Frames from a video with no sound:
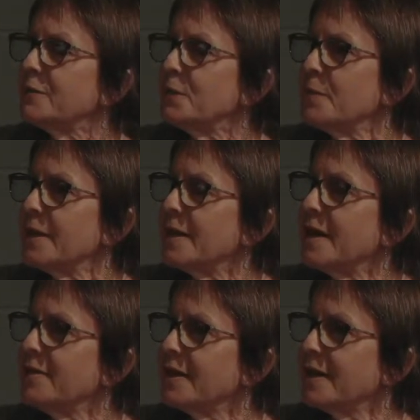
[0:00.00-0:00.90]
For me, I
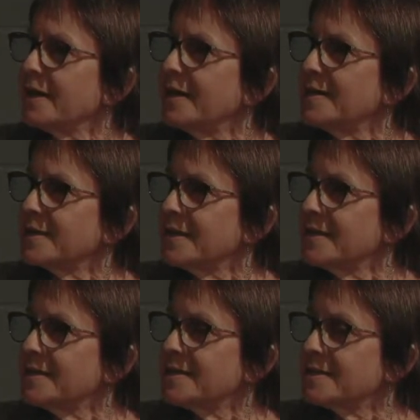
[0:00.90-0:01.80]
think it
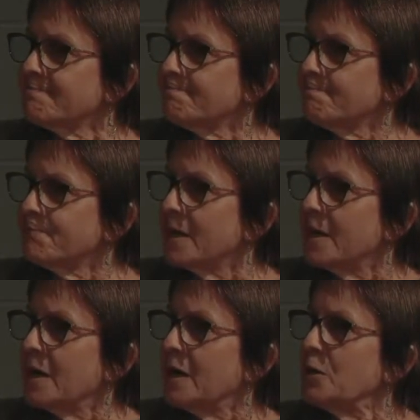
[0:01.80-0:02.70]
is
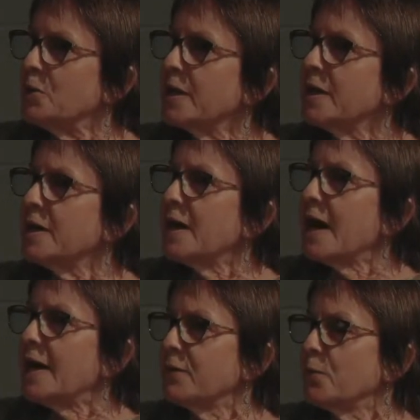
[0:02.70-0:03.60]
looking
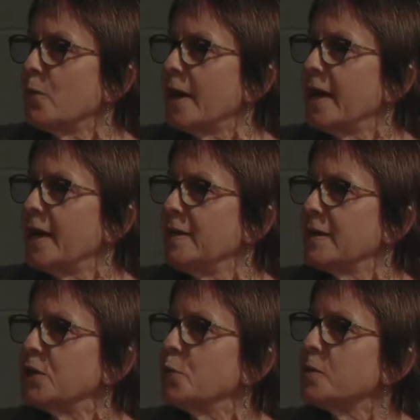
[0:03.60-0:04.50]
at the way
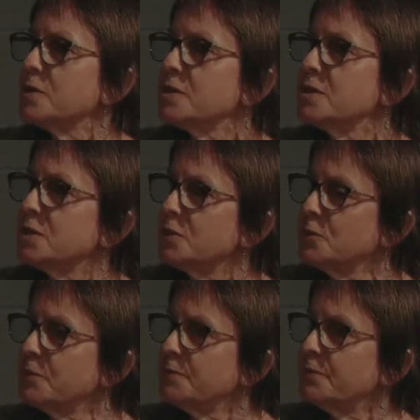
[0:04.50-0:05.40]
that you want
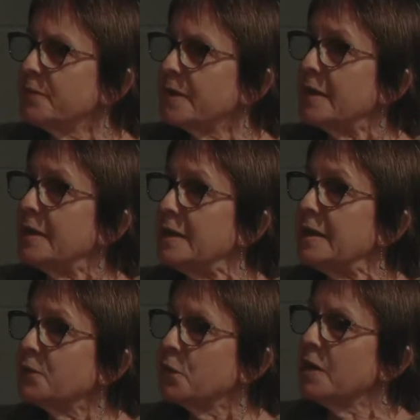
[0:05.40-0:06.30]
to
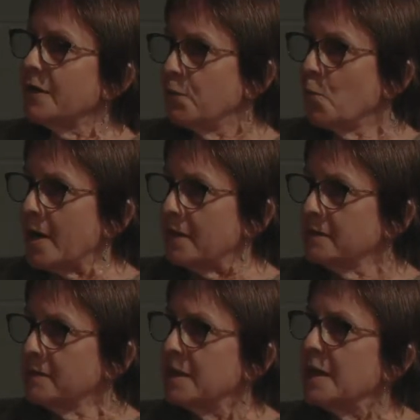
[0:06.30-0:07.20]
live your life
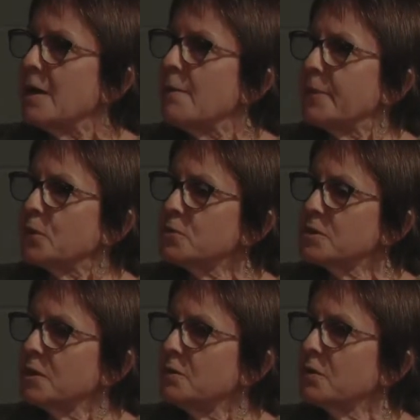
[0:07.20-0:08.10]
well, but
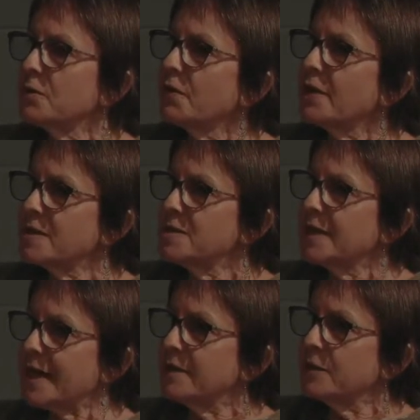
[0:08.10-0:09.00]
also look at the things
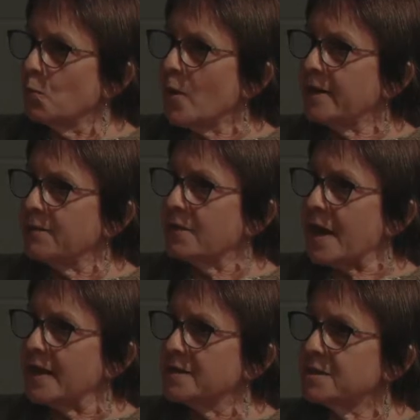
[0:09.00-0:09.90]
that get in the way of
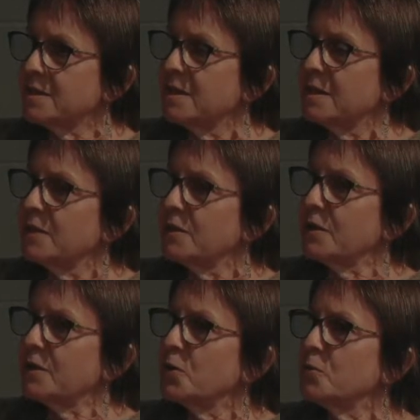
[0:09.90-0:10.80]

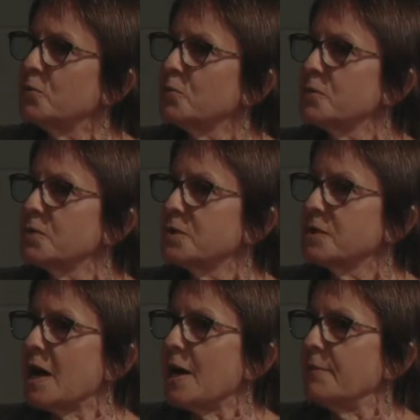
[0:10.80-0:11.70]
that
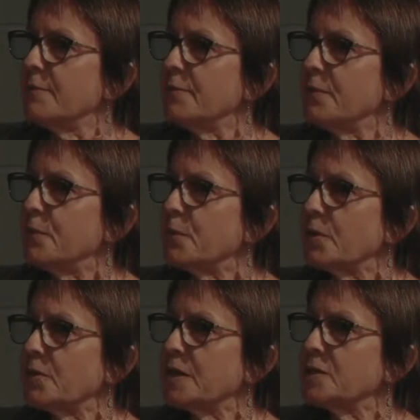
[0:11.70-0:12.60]
cause
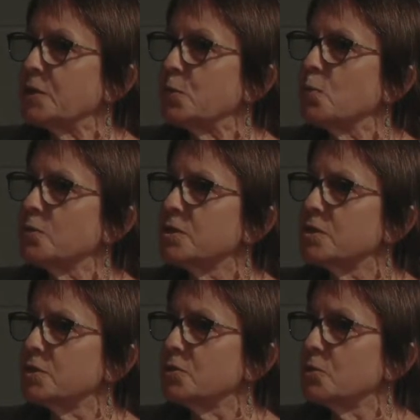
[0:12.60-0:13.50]
the things that you want to
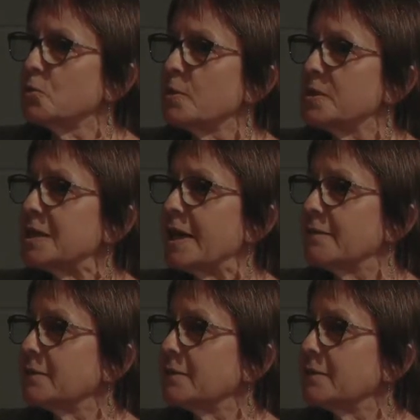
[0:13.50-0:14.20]
do to almost like